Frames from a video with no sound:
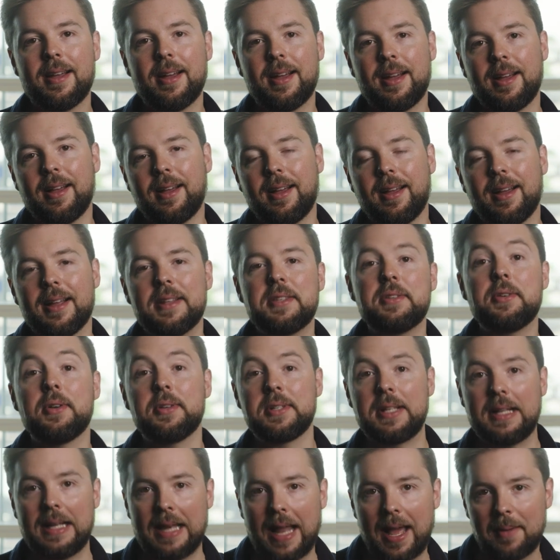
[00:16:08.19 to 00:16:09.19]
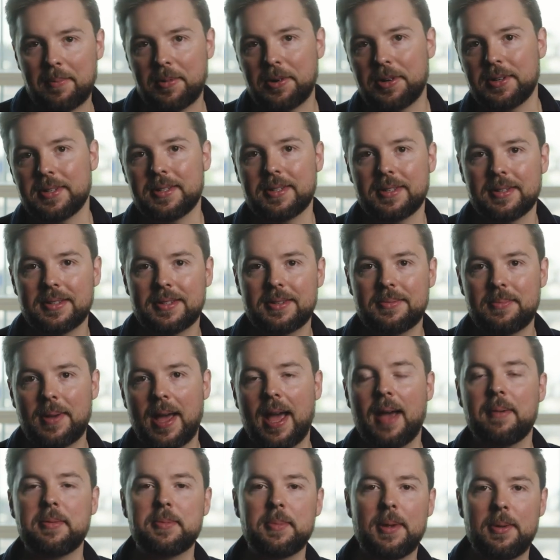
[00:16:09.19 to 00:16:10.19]
uh, it's not as glamorous as
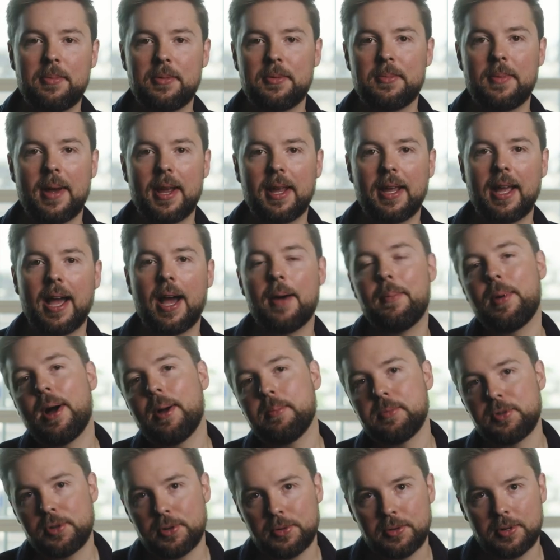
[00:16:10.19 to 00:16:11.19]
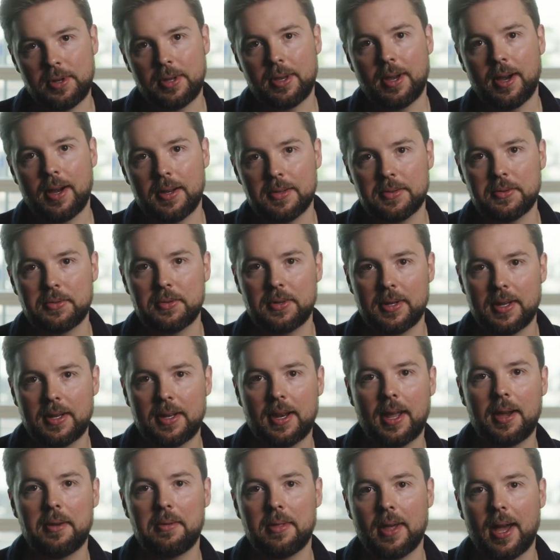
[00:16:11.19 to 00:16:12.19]
perhaps people make out, but I'm sure you guys already
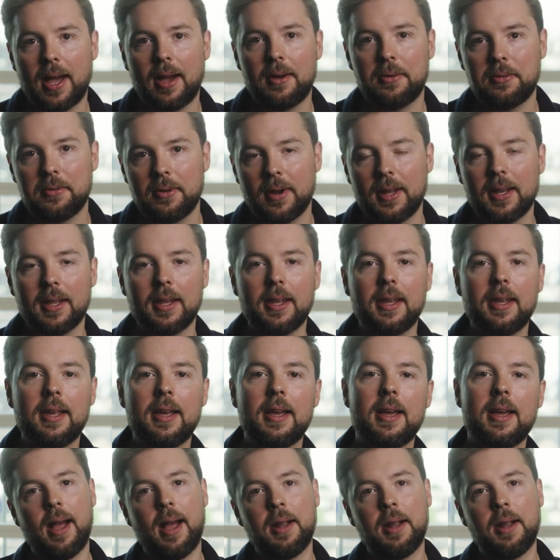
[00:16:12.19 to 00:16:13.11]
know that already.